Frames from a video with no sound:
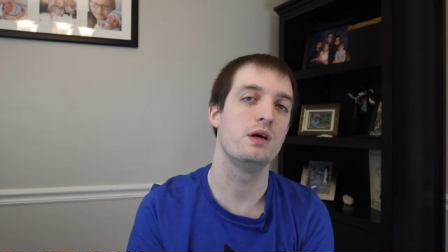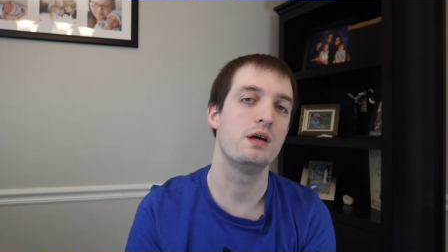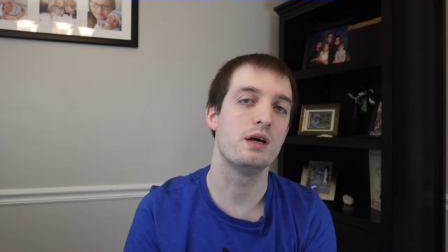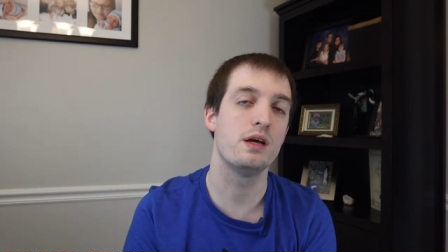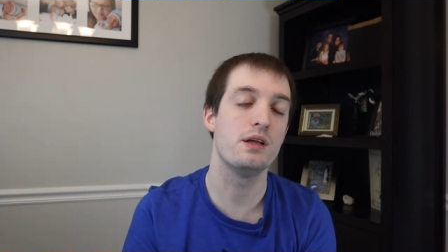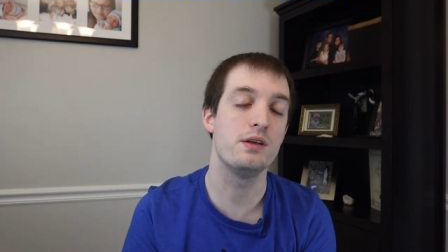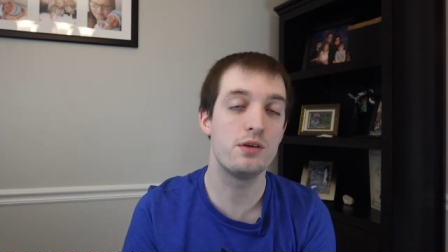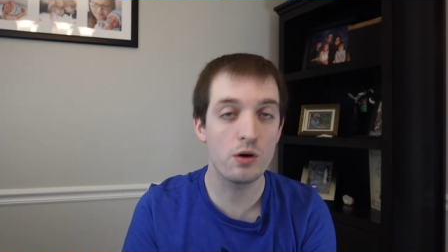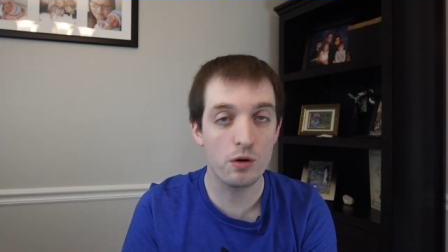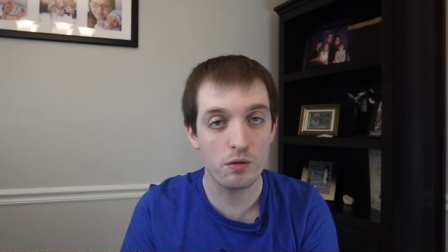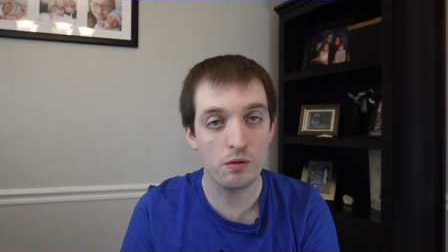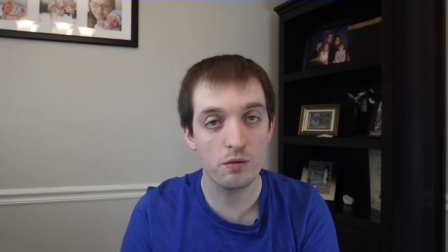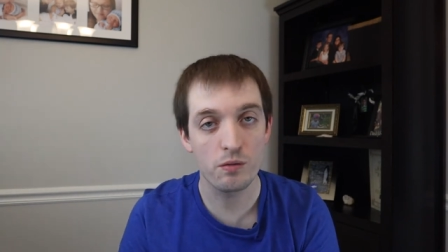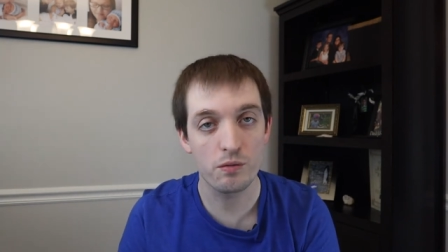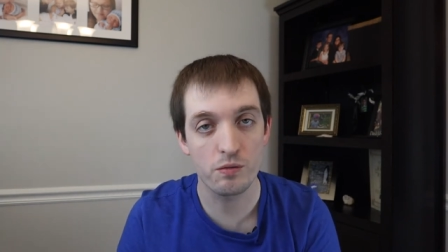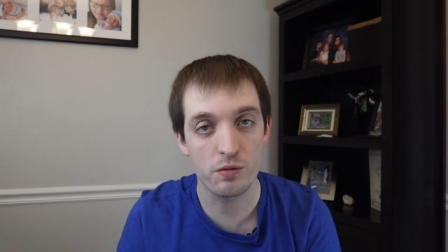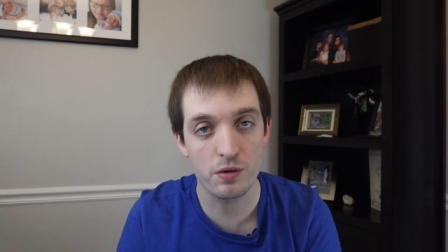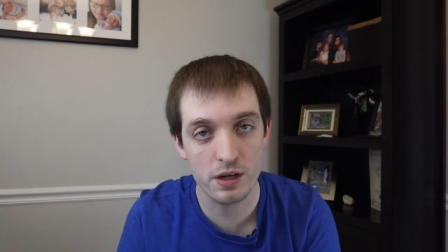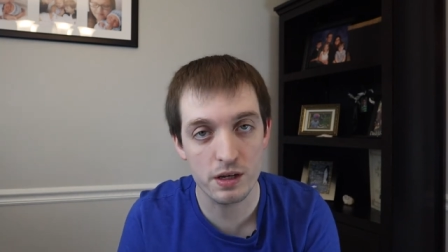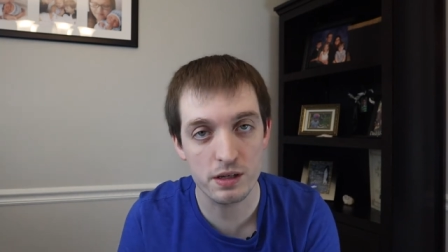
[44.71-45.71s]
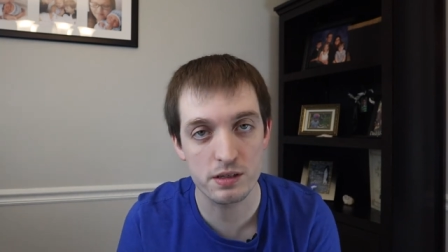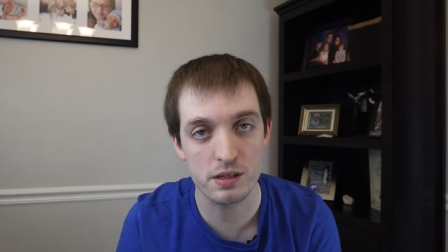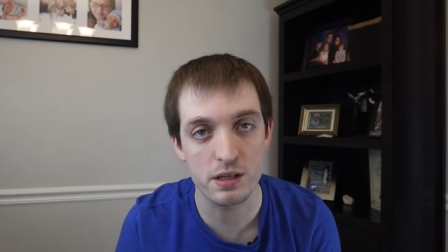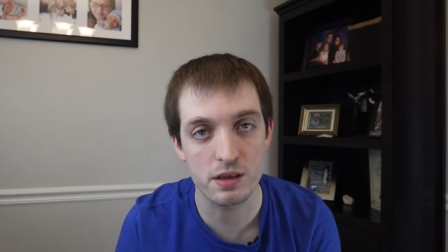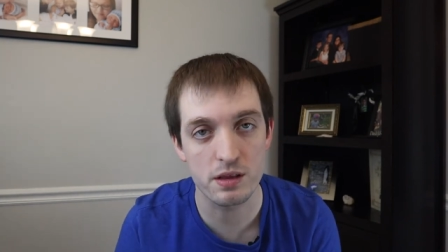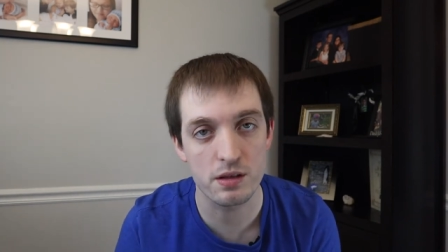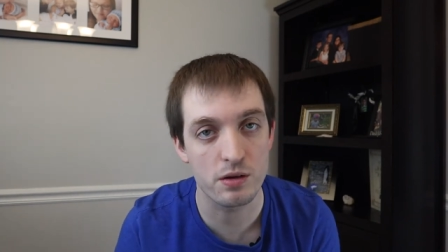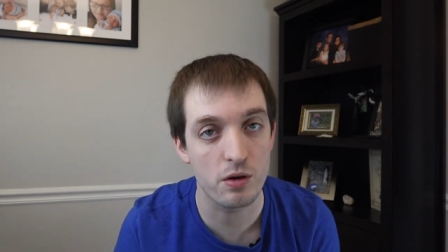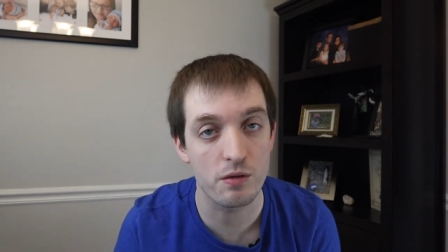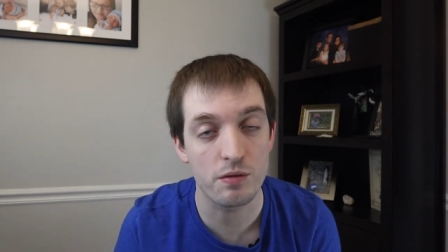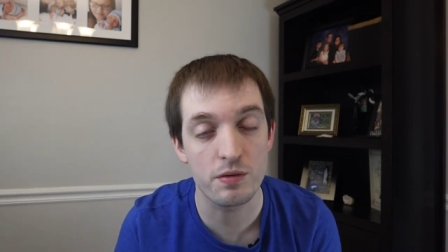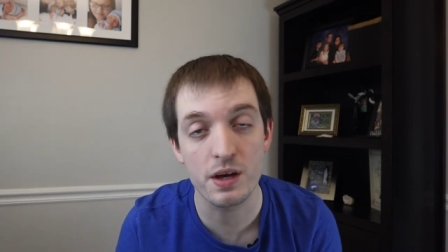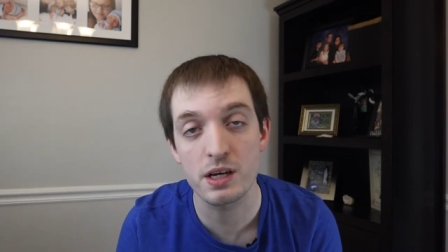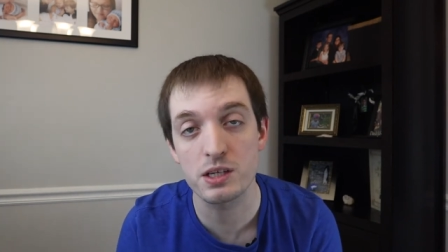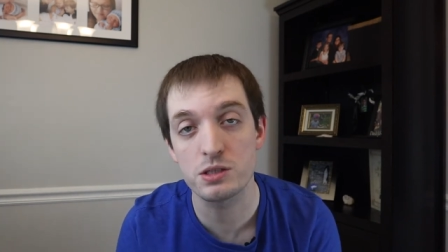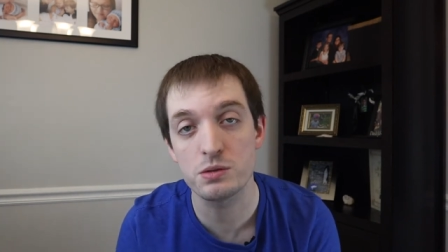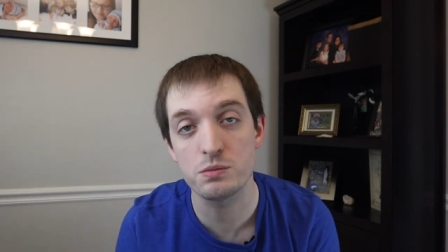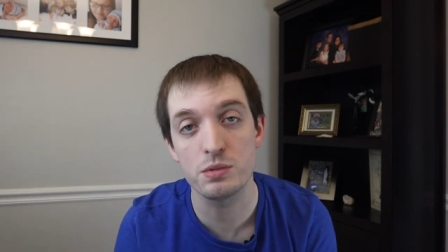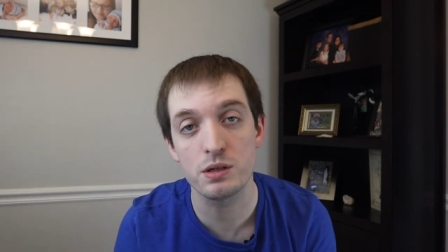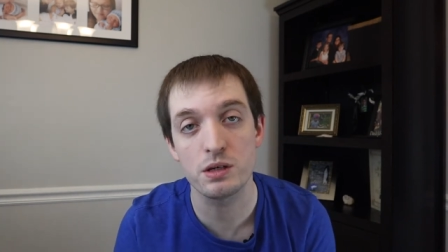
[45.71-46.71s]
And don't forget to hit the
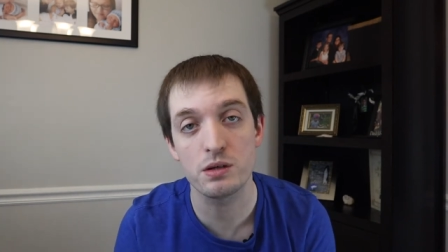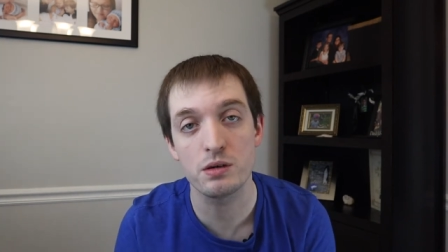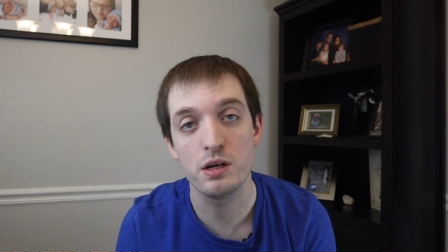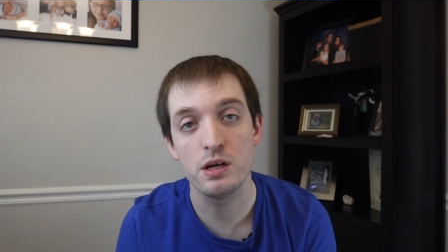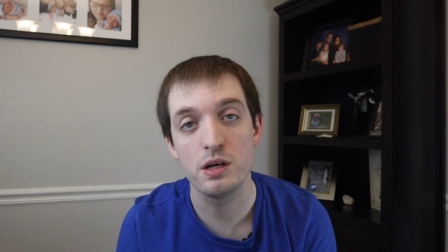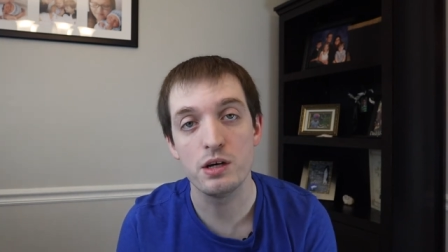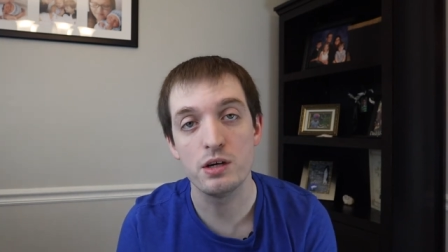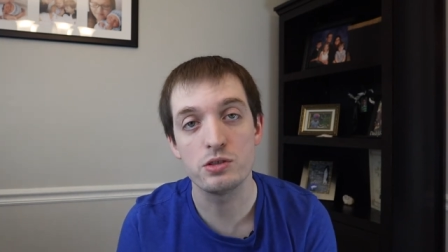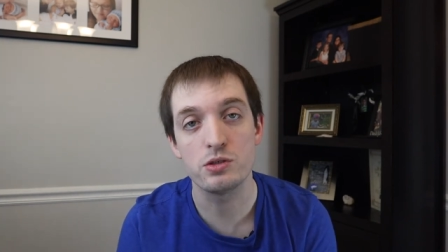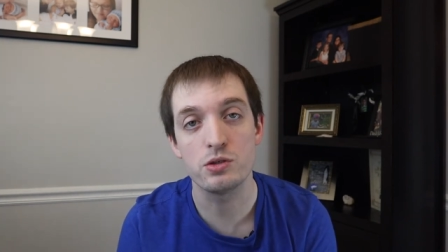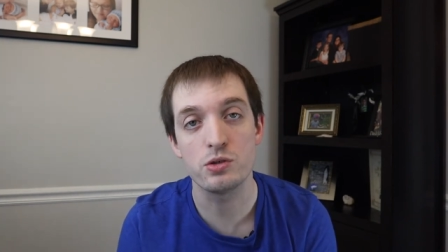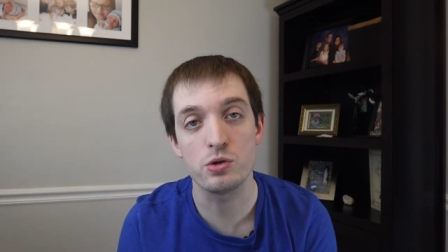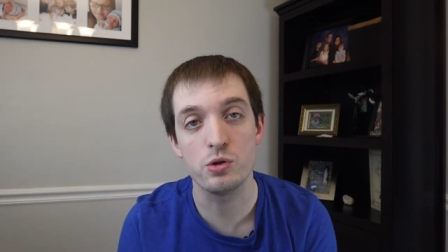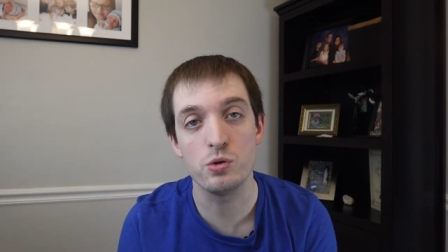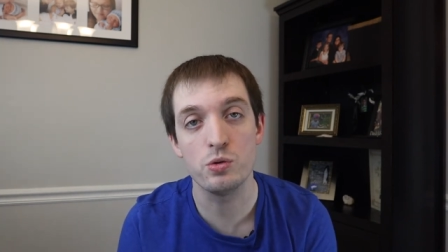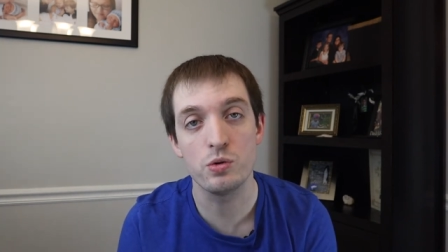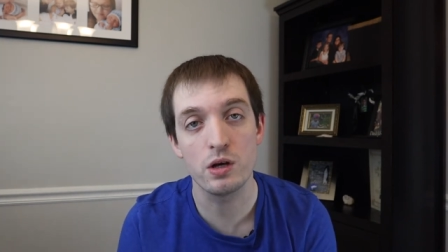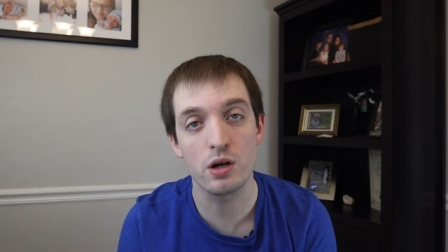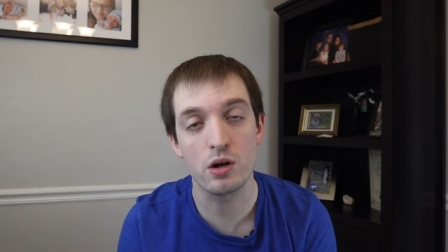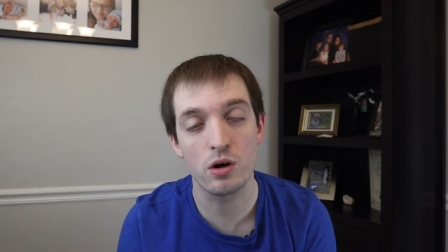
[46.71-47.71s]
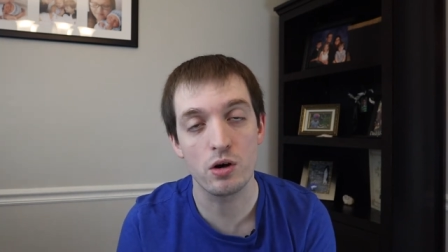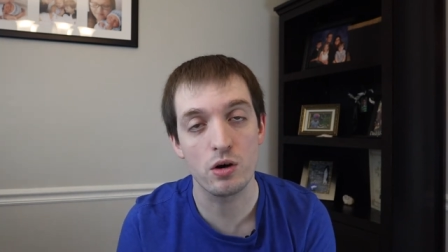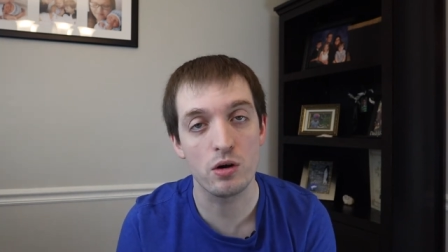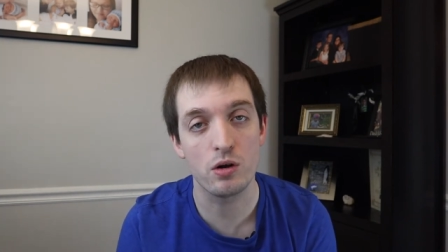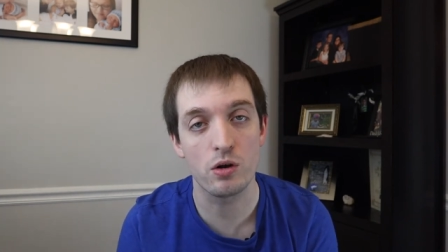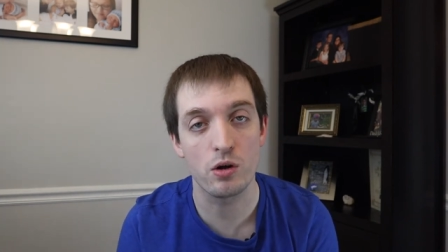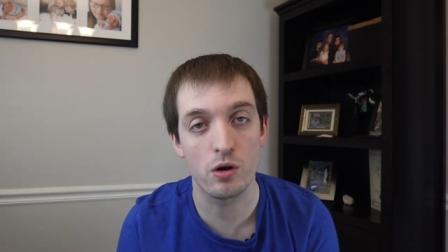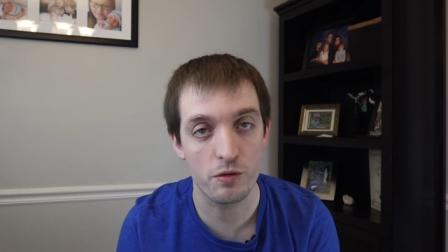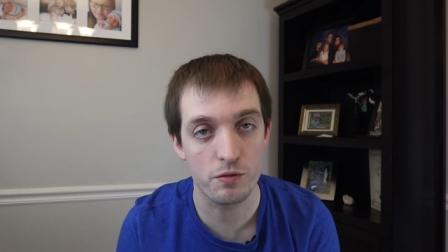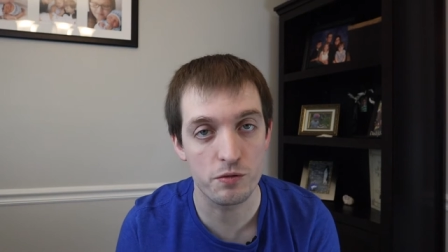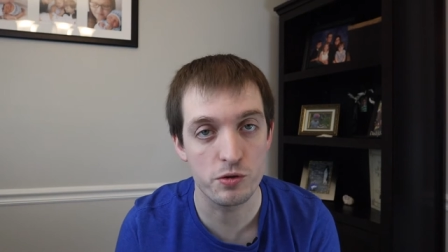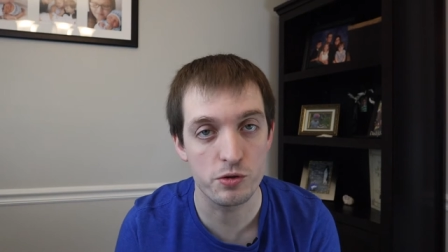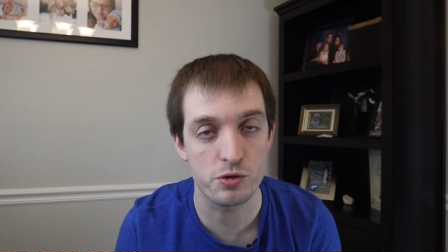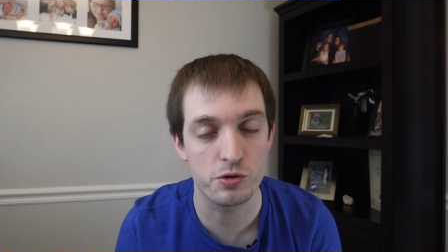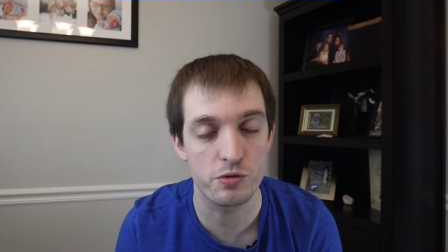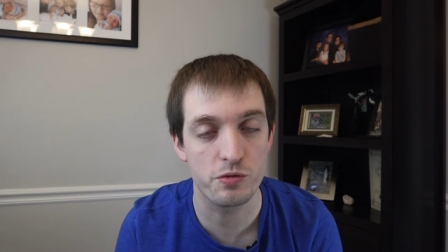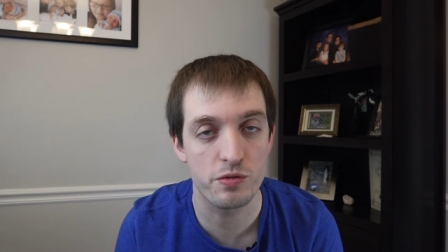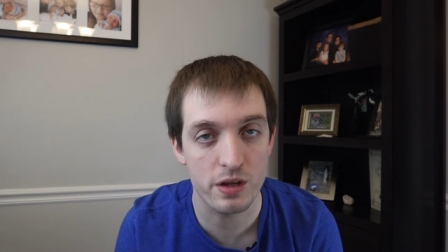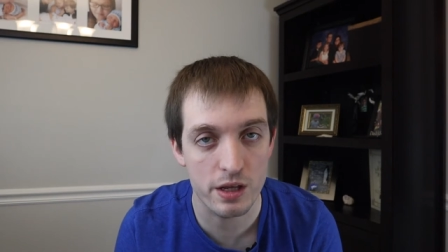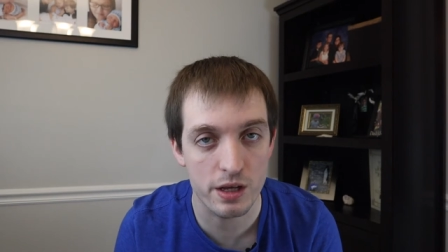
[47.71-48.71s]
notification bell so you get all our future
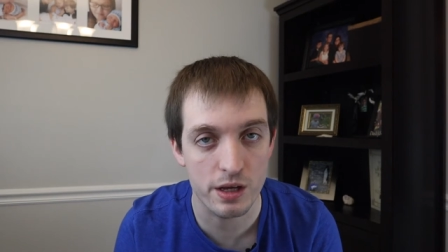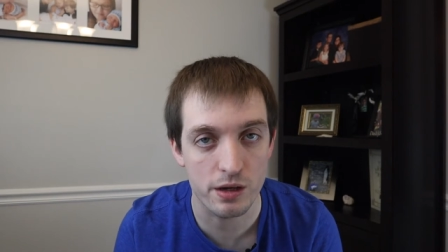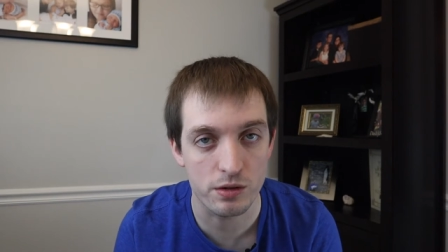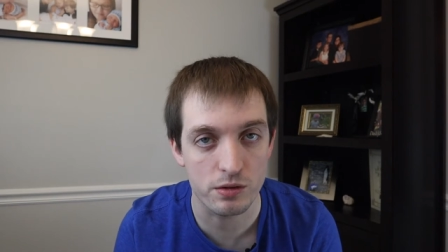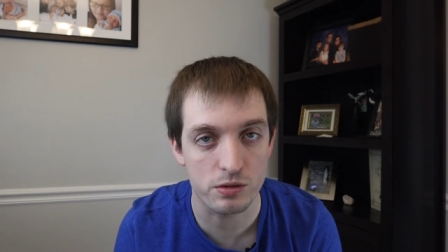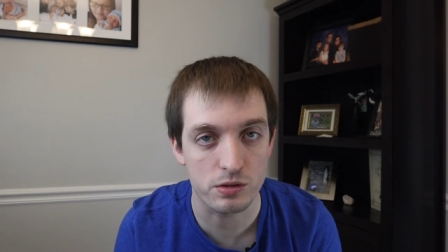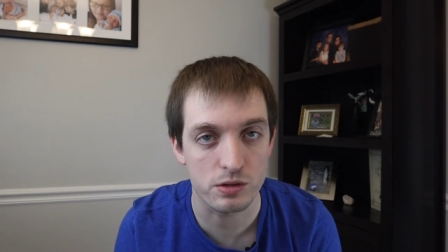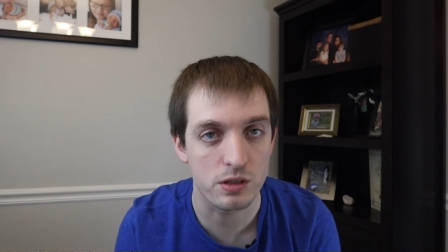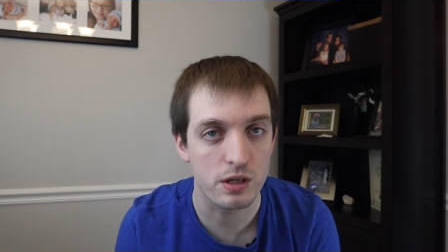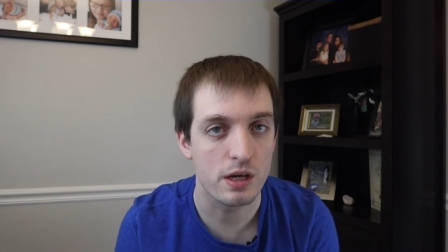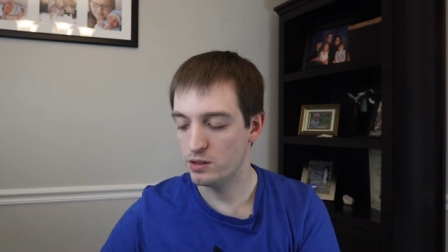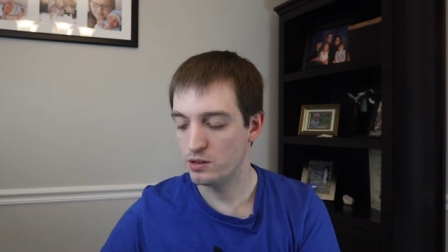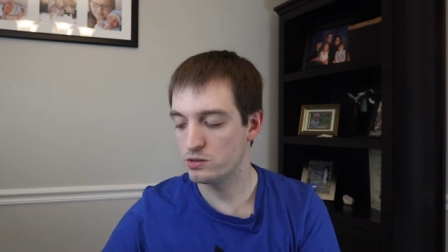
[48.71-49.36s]
videos.